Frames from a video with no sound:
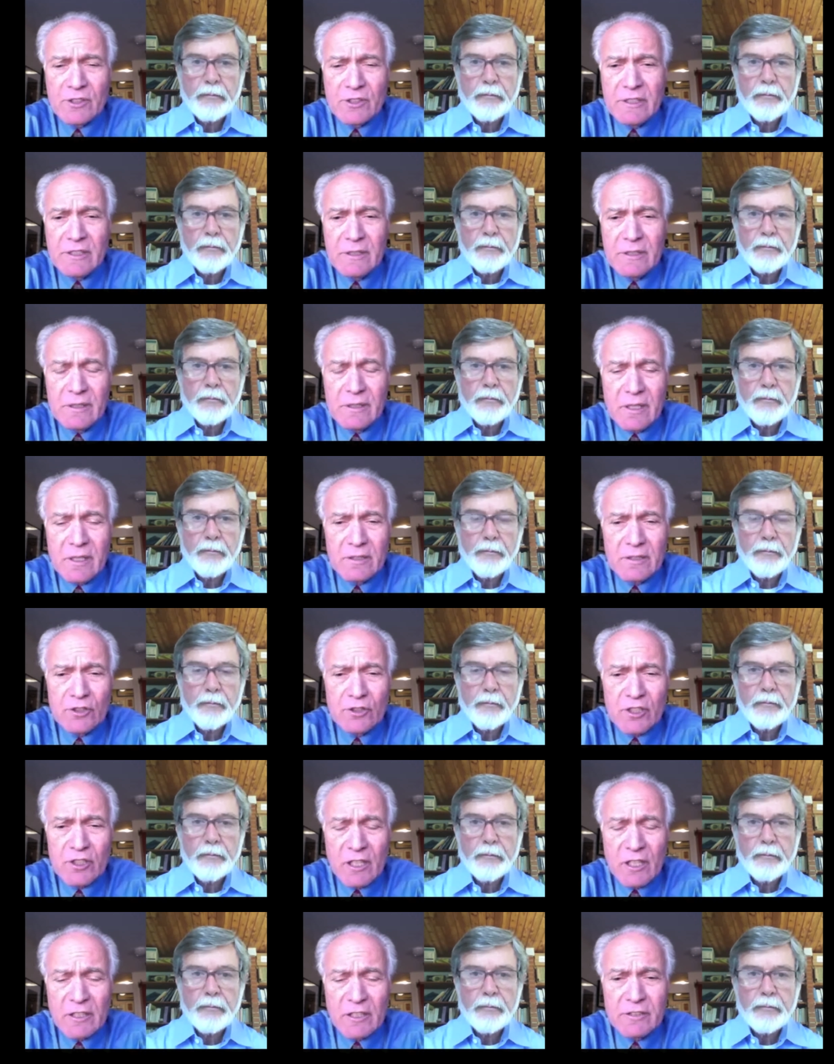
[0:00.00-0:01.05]
Speaker 1: the
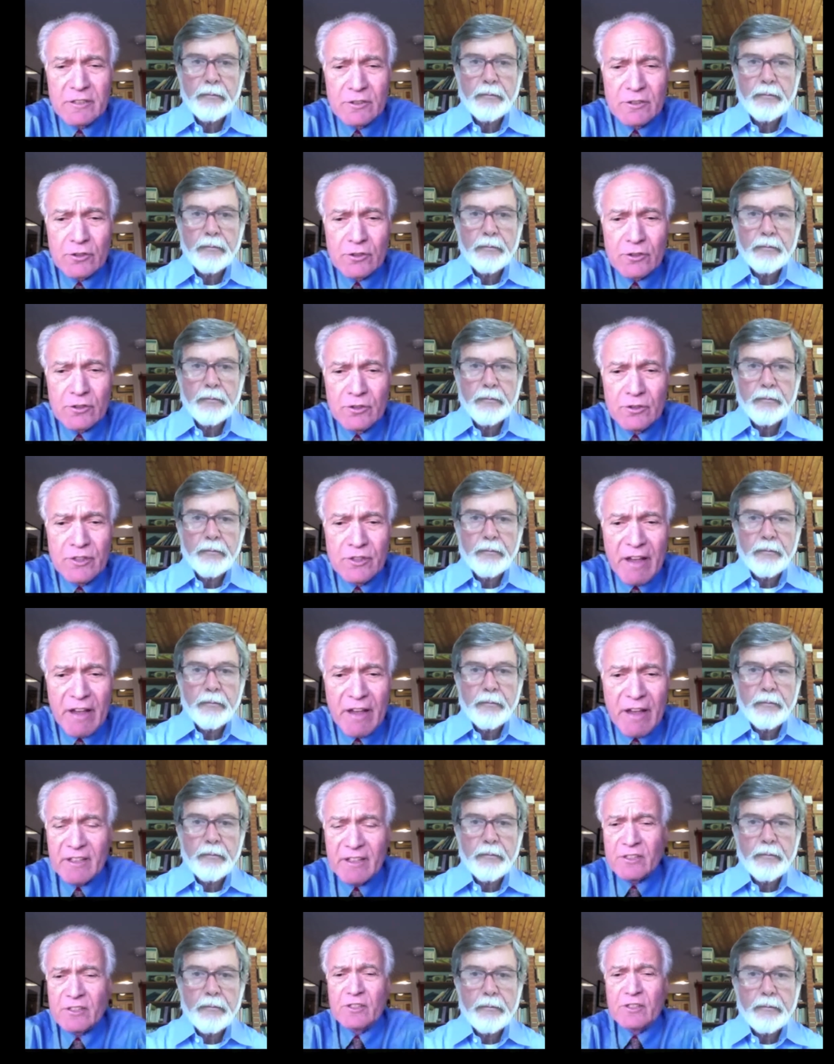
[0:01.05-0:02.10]
consultant to
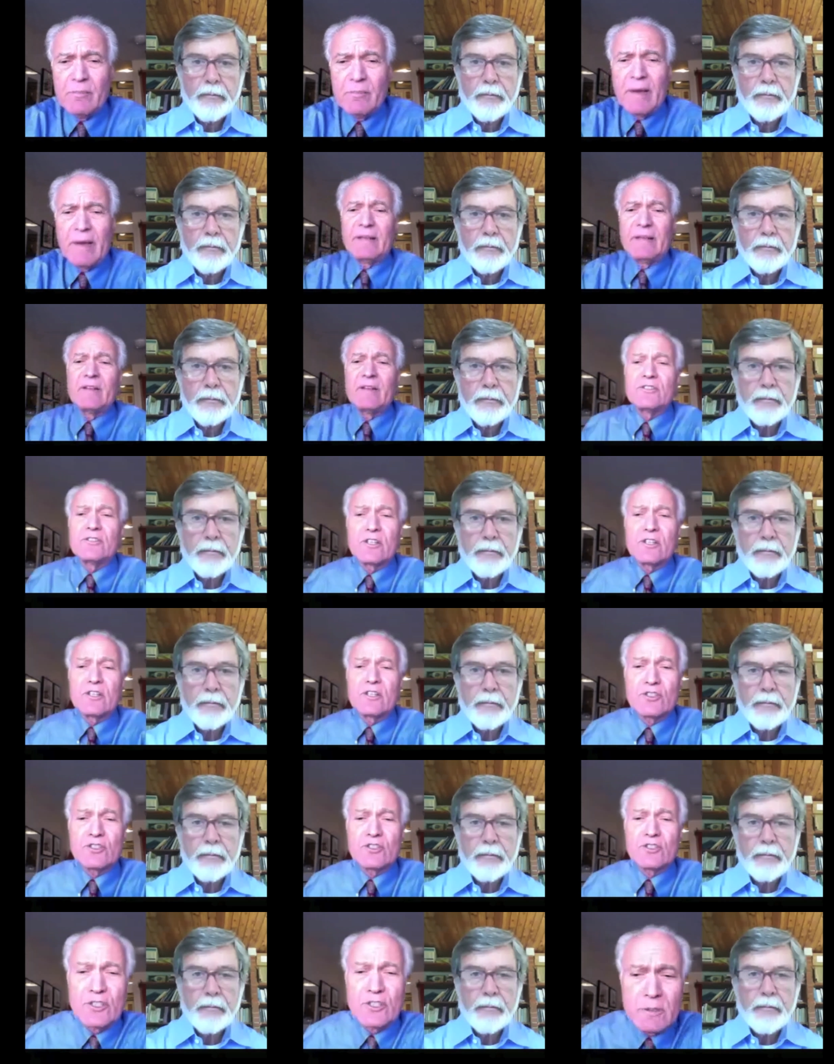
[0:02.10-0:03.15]
Nevis, the man
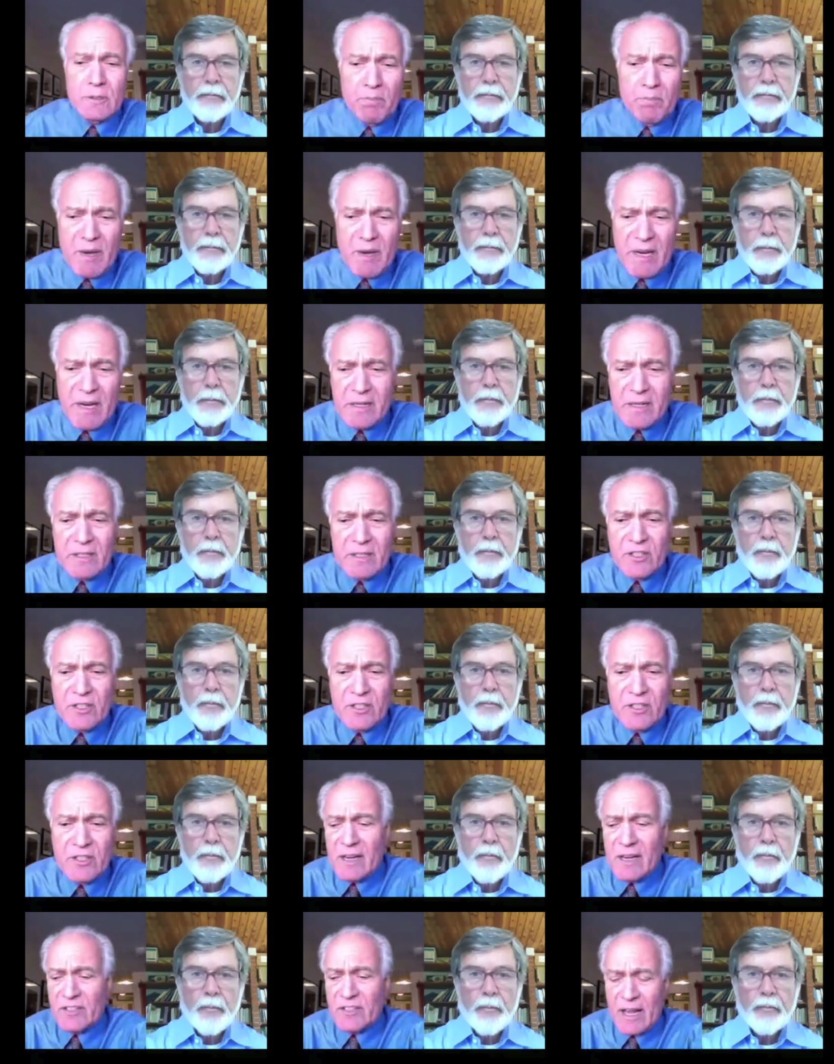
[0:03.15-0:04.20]
she just beat? Is
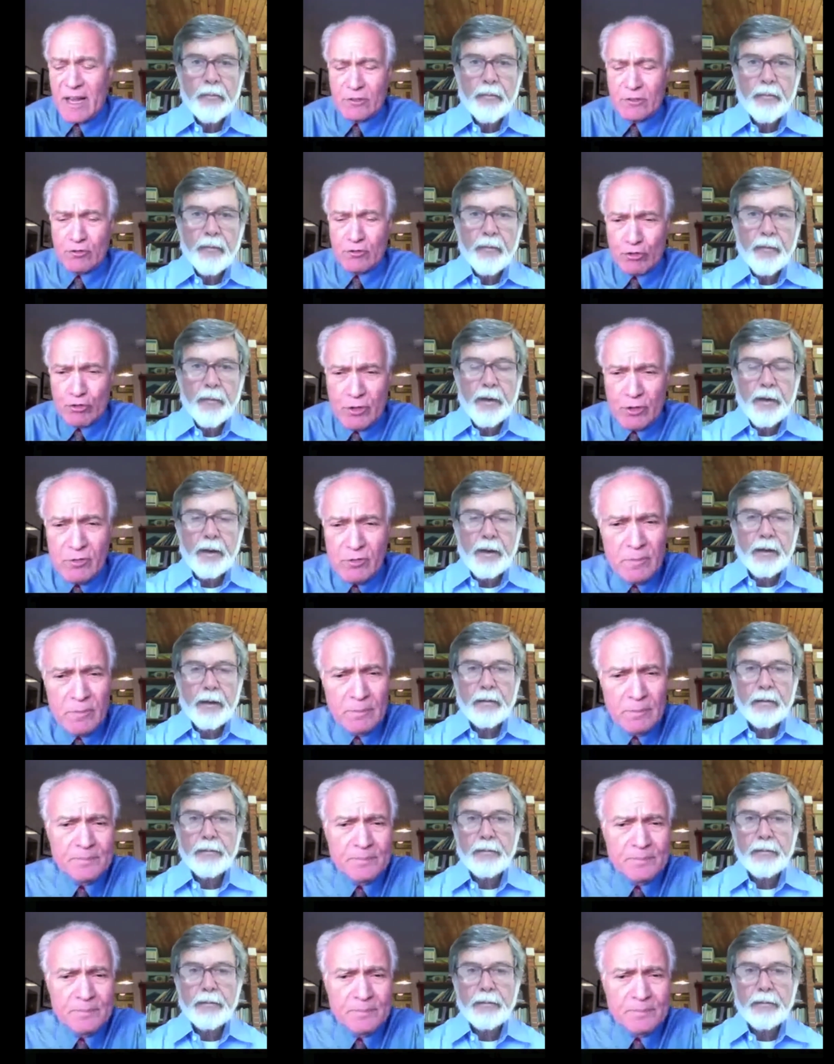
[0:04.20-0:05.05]
that true?